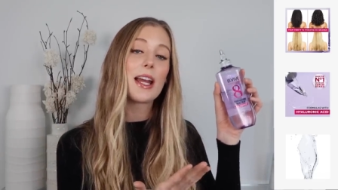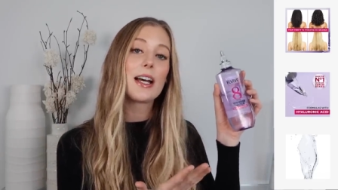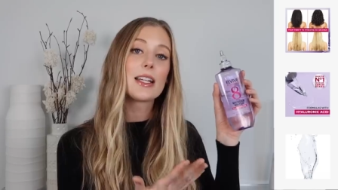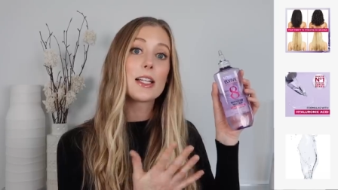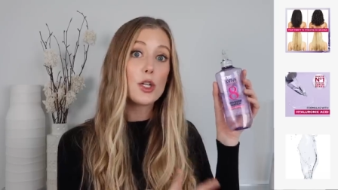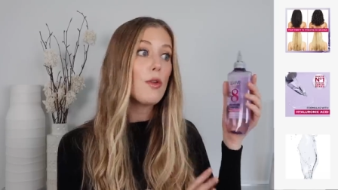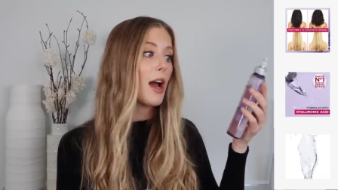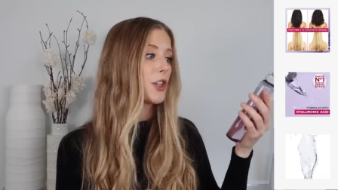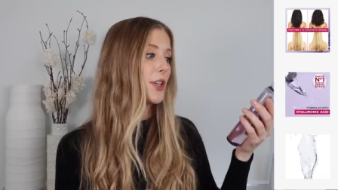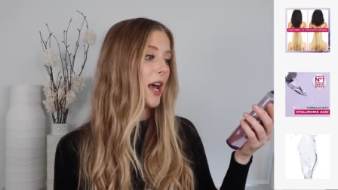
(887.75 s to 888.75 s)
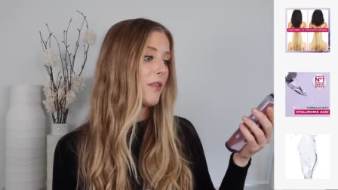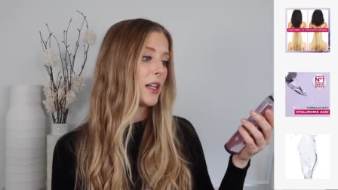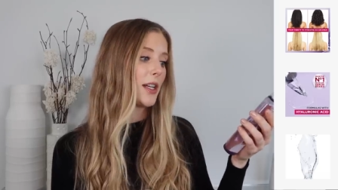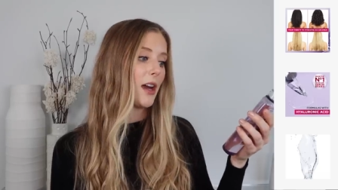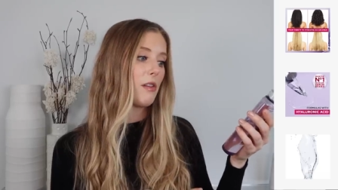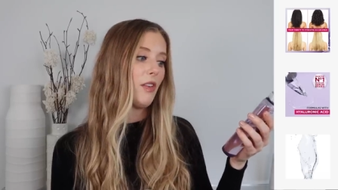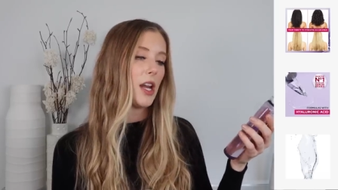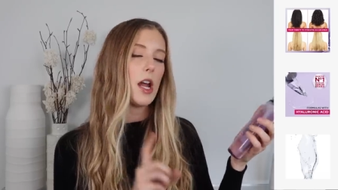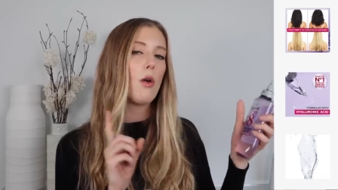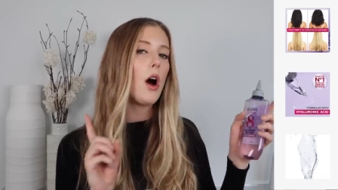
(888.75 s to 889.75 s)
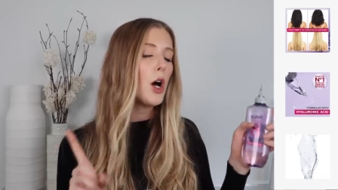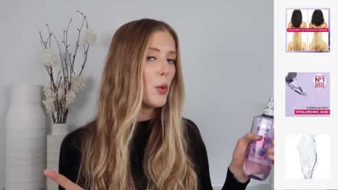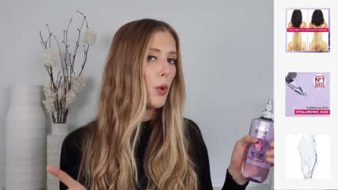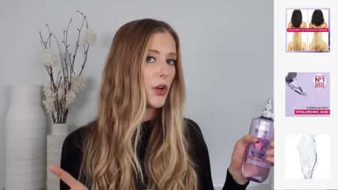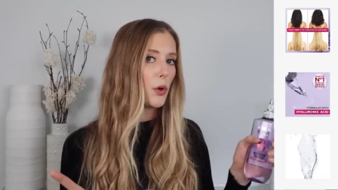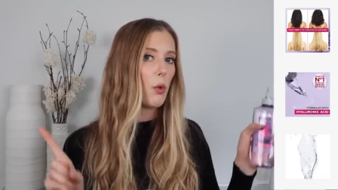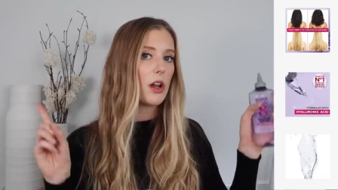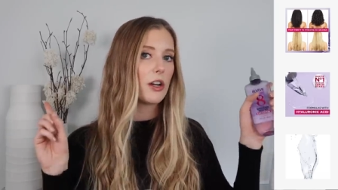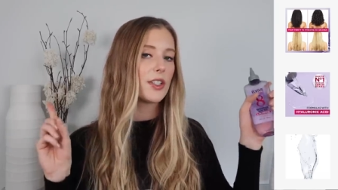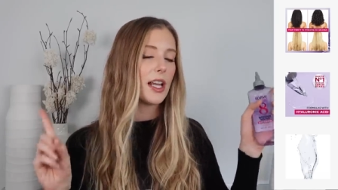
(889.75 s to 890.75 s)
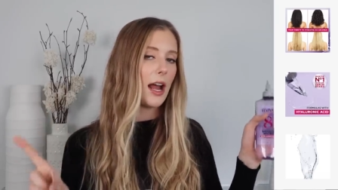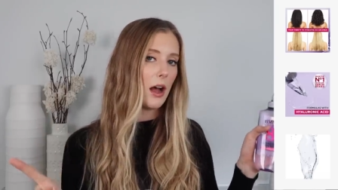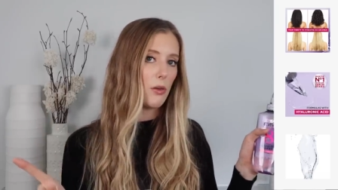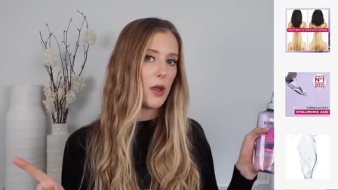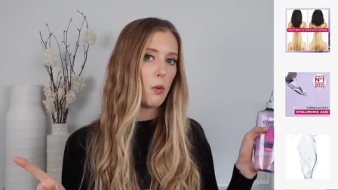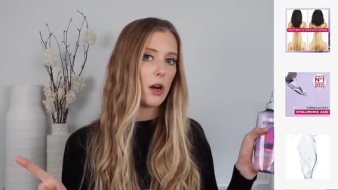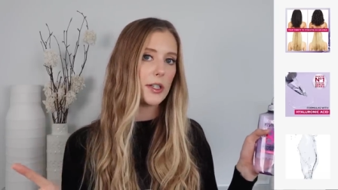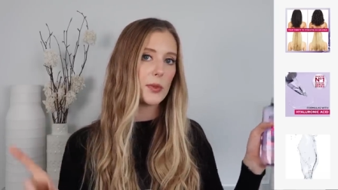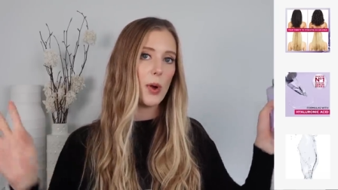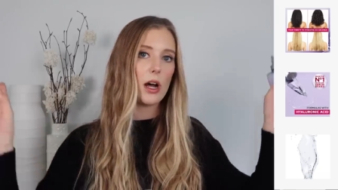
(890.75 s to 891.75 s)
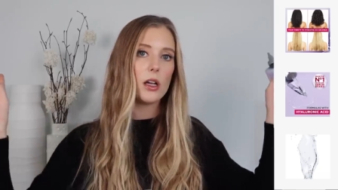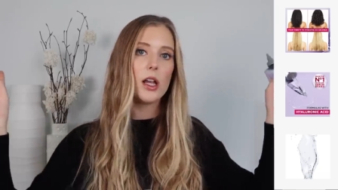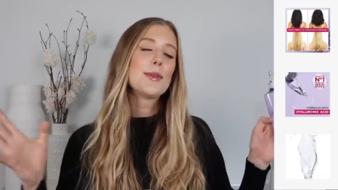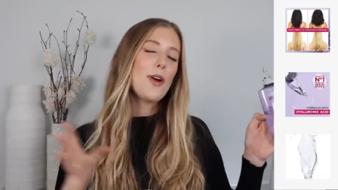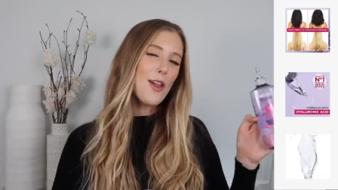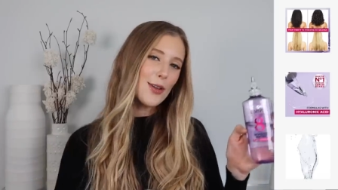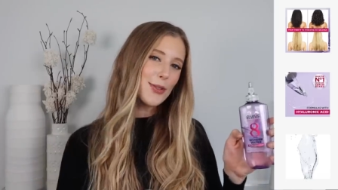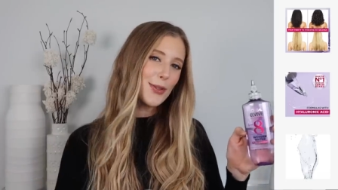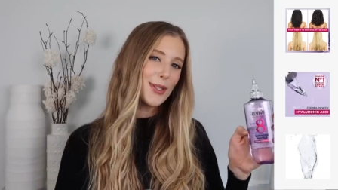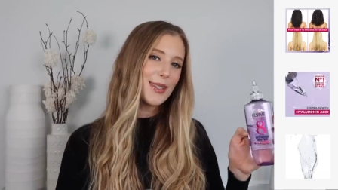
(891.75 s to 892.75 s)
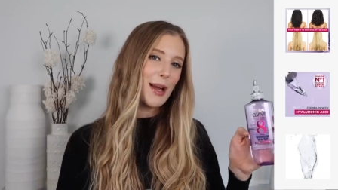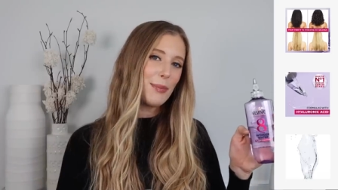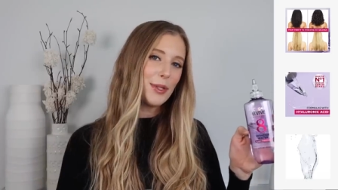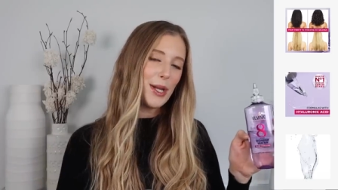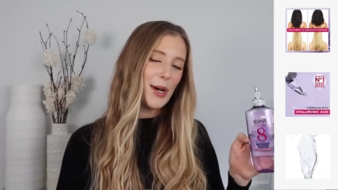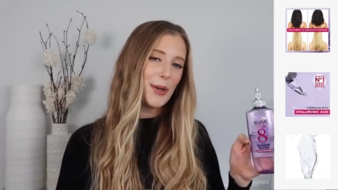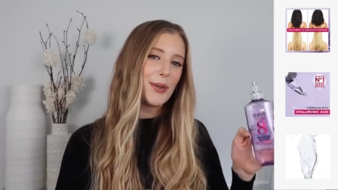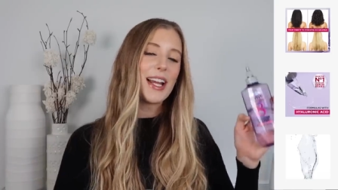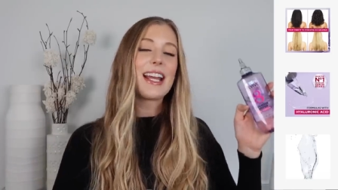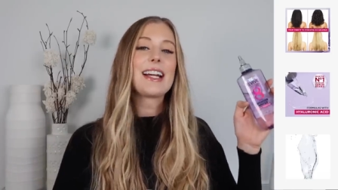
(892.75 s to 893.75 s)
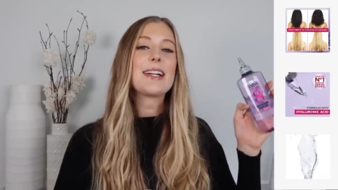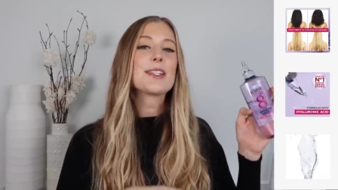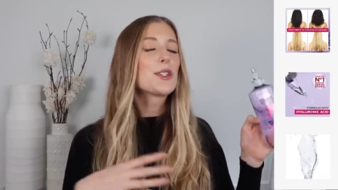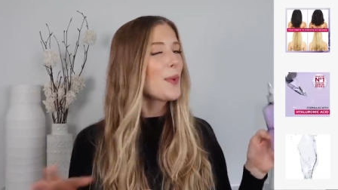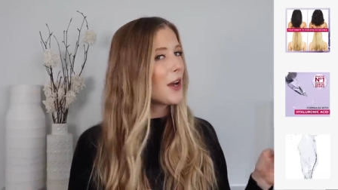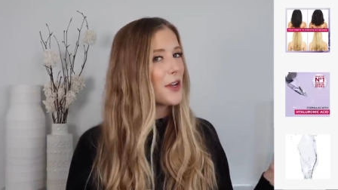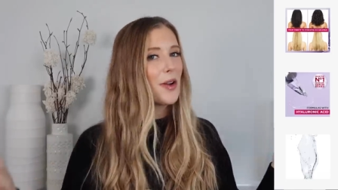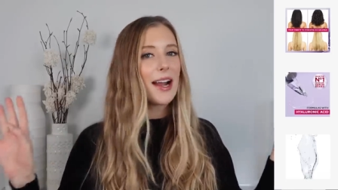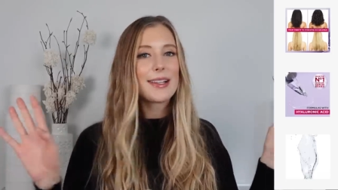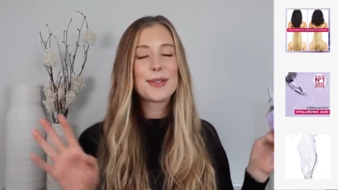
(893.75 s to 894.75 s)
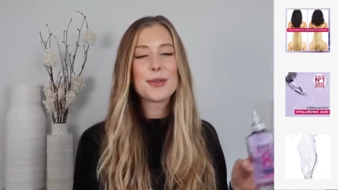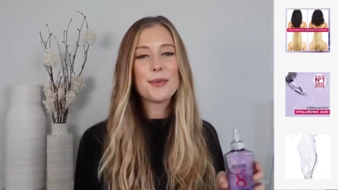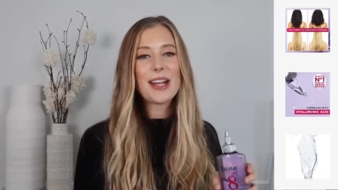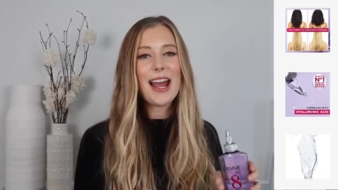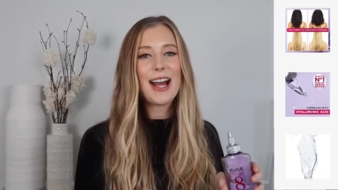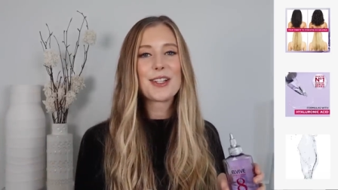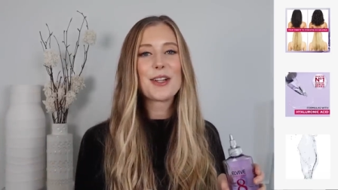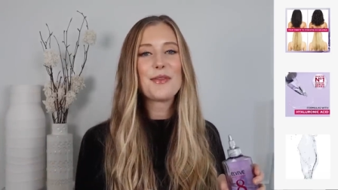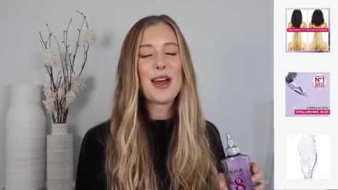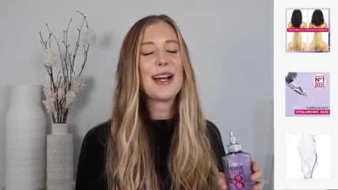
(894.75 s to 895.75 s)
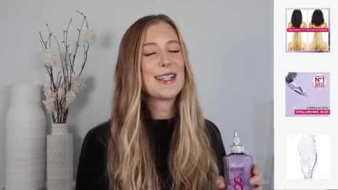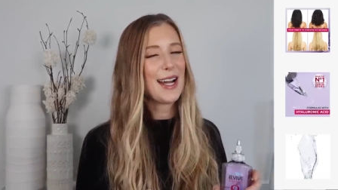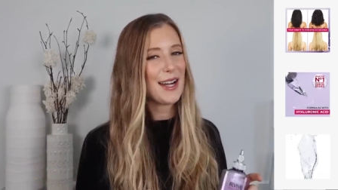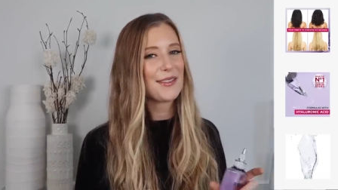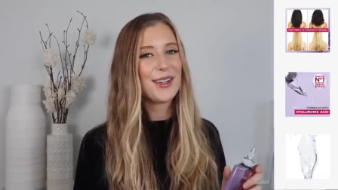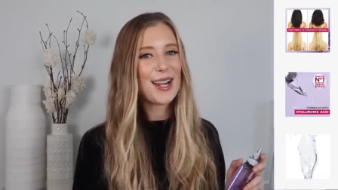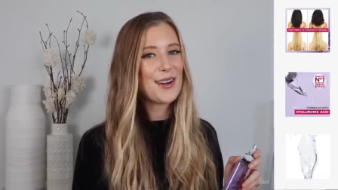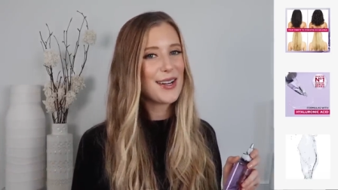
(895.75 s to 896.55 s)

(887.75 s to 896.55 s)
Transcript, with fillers: And I do actually have an entire video on Wonder Waters and how they work as well. So I'll also list that below and spare you guys the rehash of that entire video